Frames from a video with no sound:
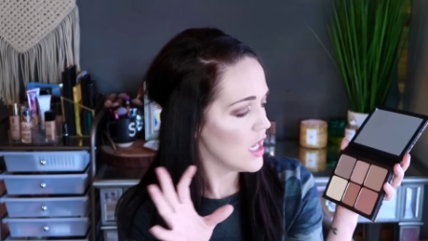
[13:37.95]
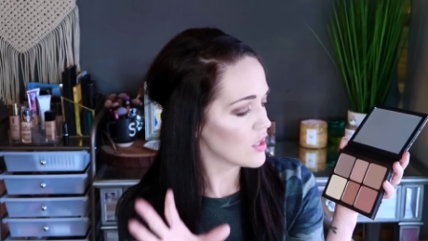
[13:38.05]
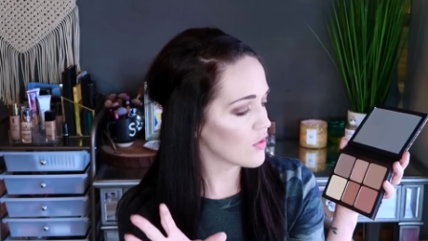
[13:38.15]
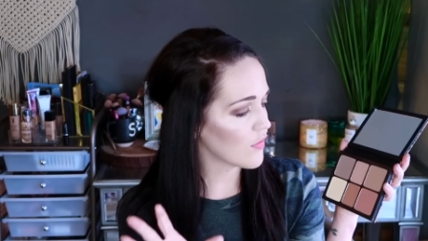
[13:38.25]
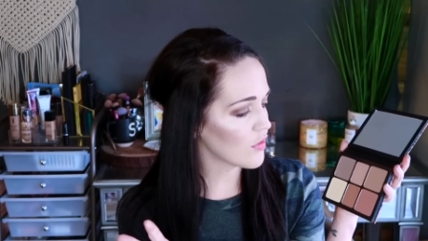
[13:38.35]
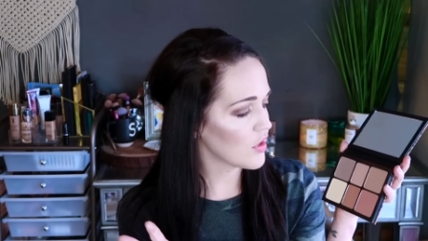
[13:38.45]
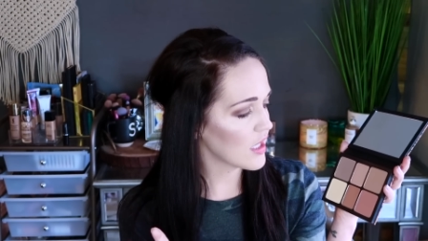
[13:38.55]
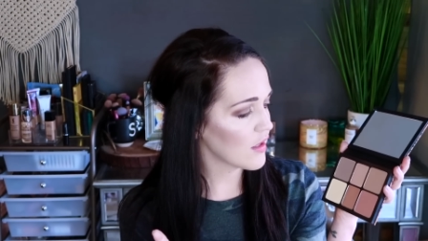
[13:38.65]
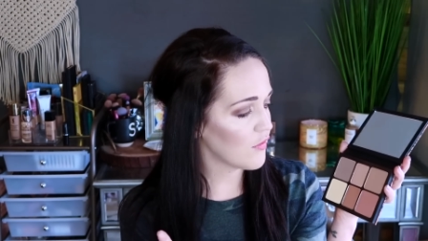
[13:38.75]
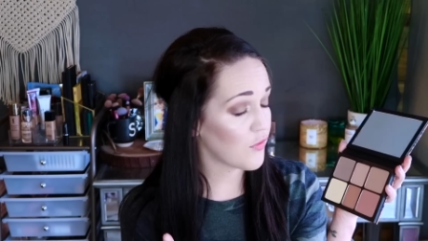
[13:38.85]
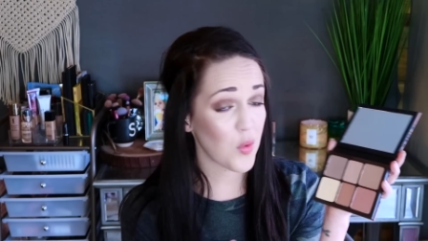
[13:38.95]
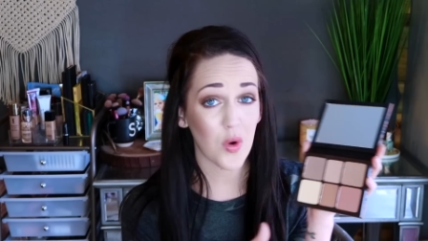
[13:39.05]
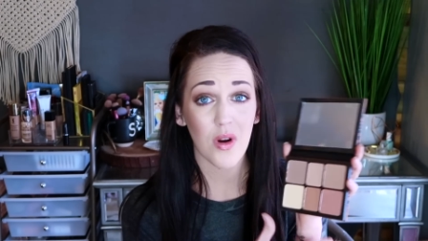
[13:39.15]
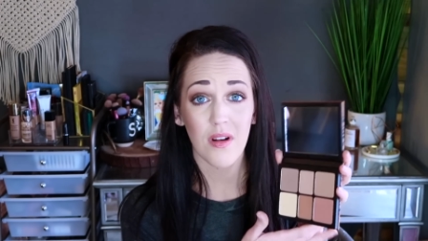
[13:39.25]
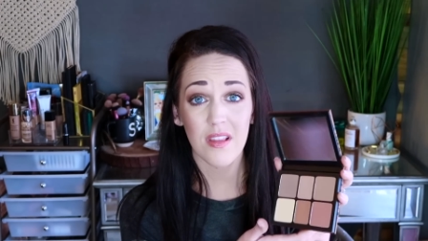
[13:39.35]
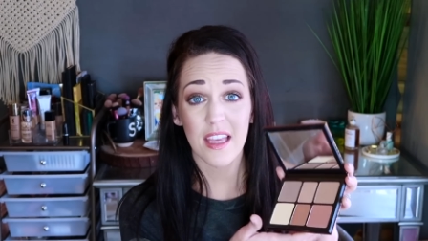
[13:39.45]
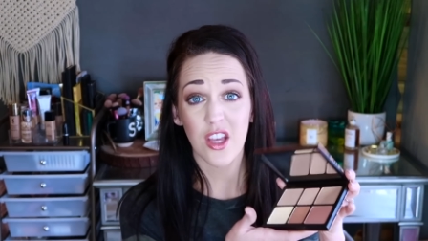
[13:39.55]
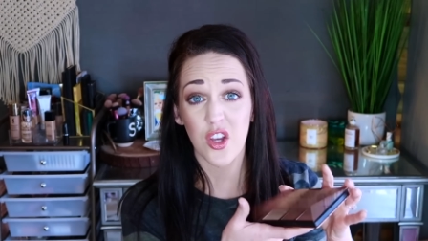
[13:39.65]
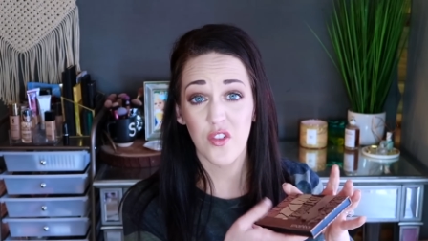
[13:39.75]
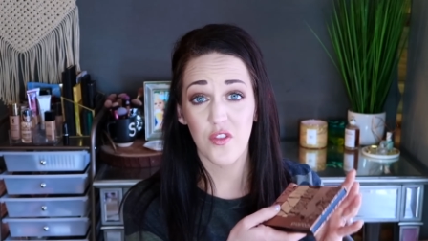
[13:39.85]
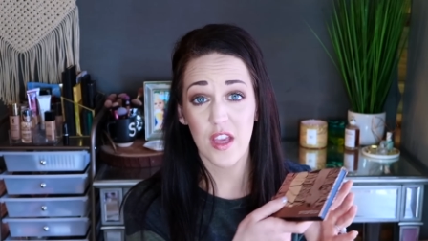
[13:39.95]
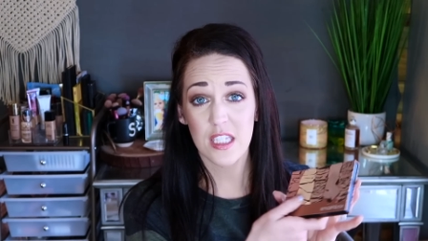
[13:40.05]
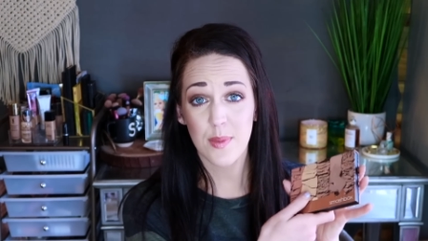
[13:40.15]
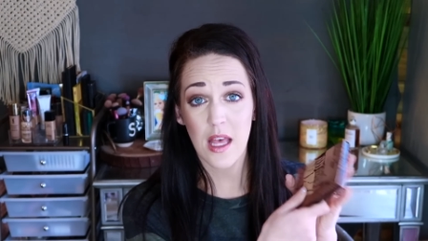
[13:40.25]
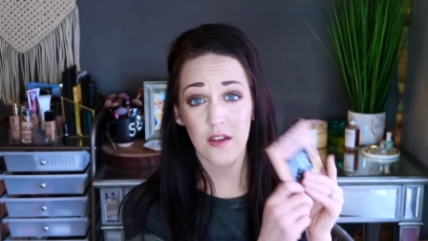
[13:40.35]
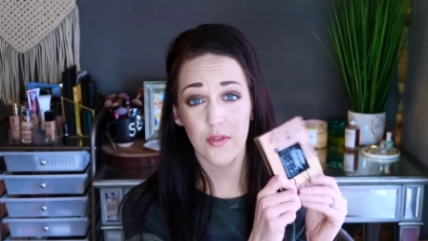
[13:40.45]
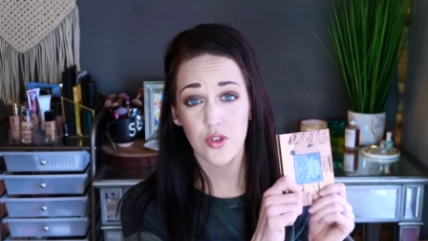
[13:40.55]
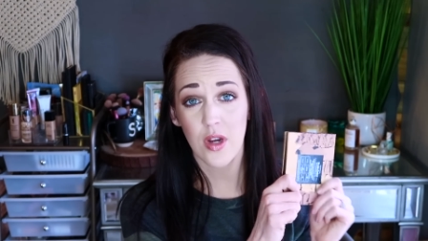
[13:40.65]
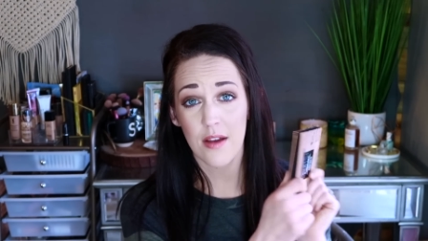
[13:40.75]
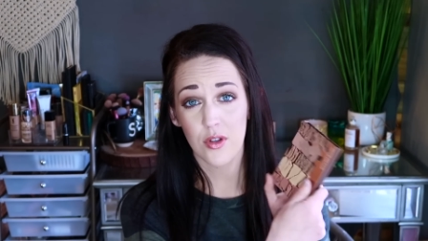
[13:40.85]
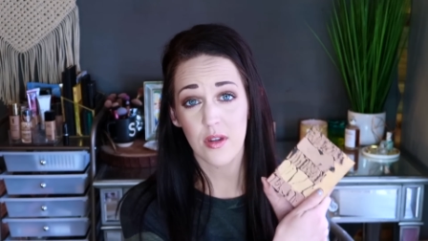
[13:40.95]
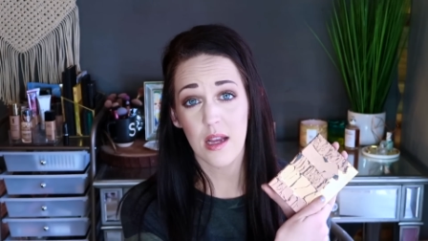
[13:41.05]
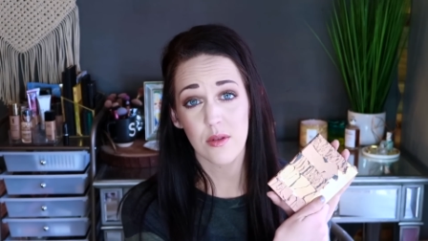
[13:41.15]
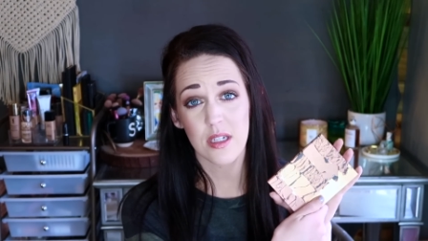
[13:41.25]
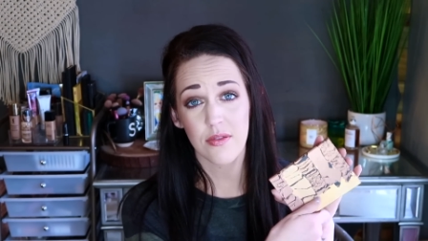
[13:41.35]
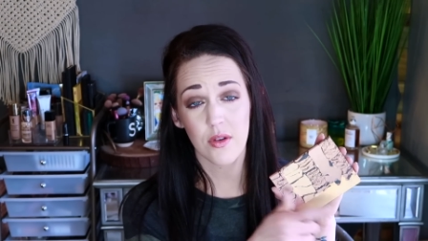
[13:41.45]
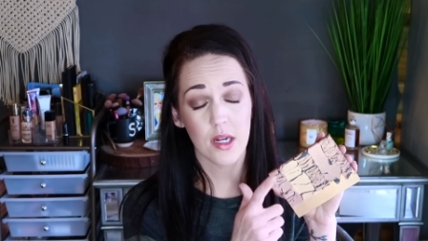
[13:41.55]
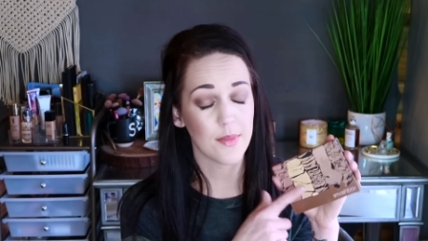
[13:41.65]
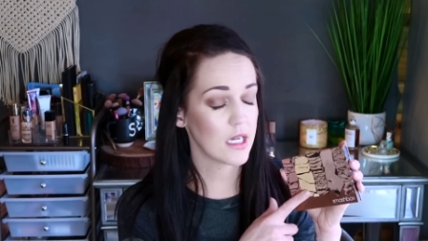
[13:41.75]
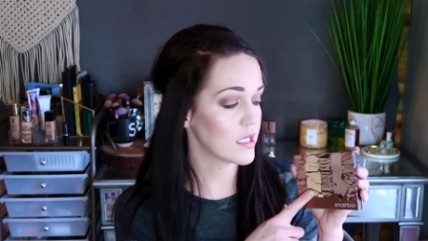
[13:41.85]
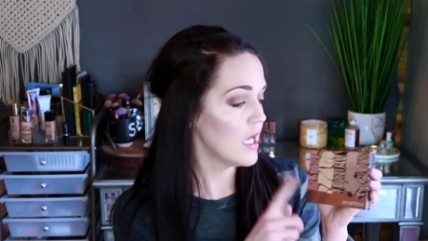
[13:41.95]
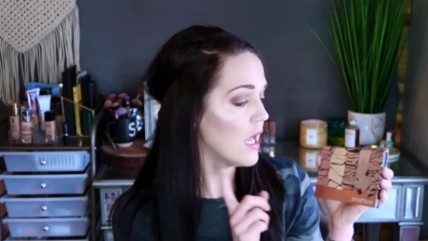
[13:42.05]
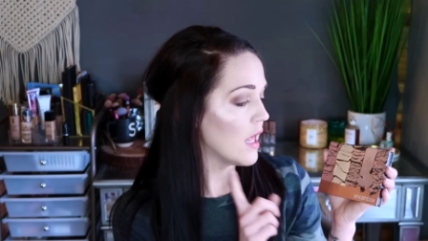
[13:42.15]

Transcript: So if you're looking for like a good face palette for travel, I would definitely recommend